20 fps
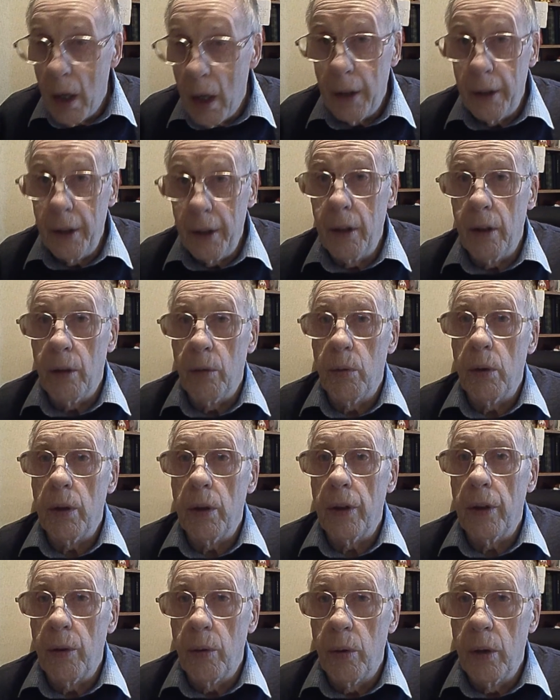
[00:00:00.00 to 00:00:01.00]
Didn't know
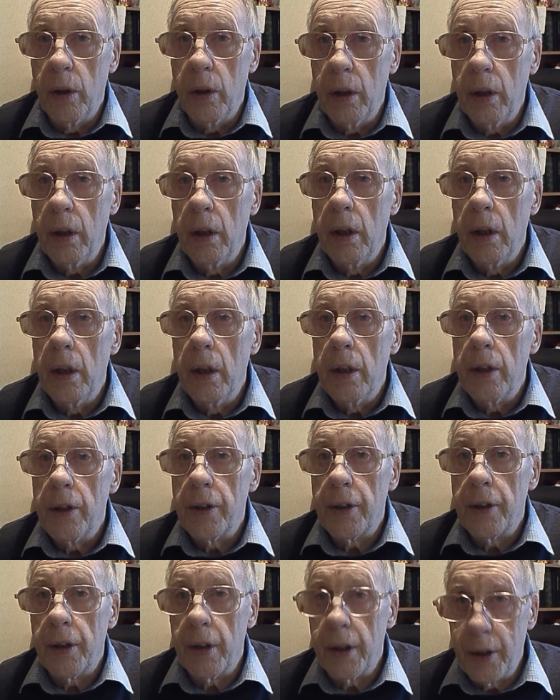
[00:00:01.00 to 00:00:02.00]
what they were,
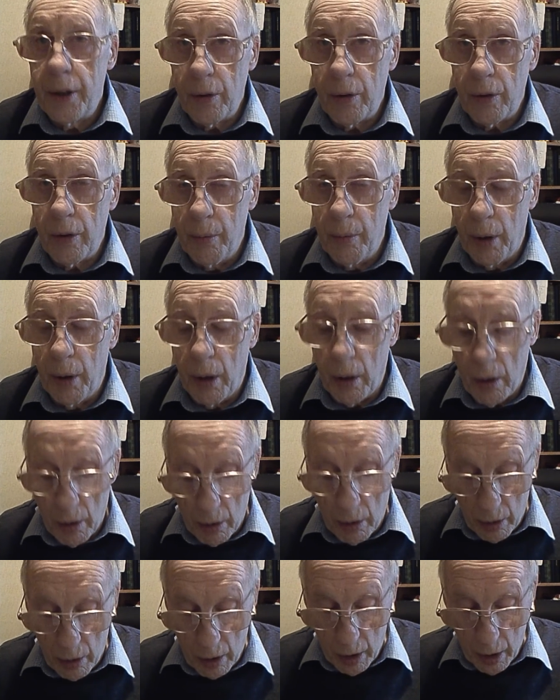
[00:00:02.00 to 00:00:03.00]
so I took them
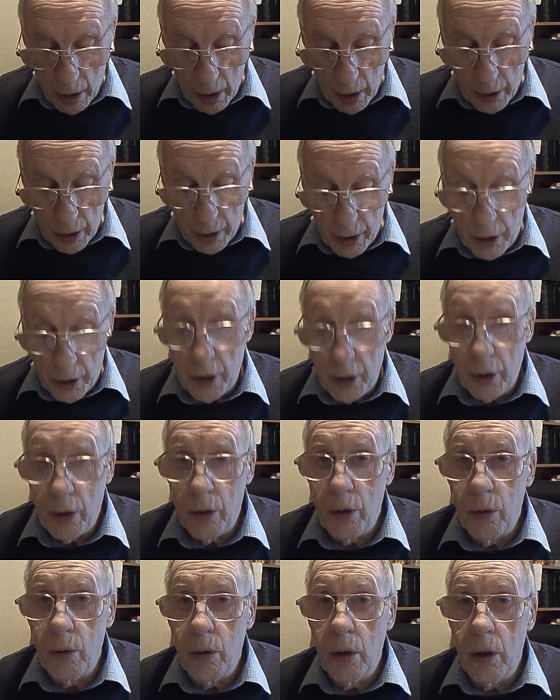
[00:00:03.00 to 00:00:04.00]
along to
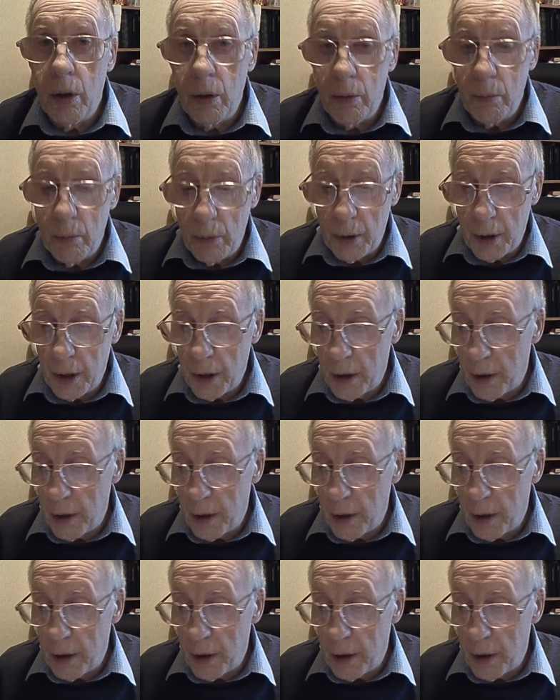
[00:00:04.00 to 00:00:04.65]
show Mrs.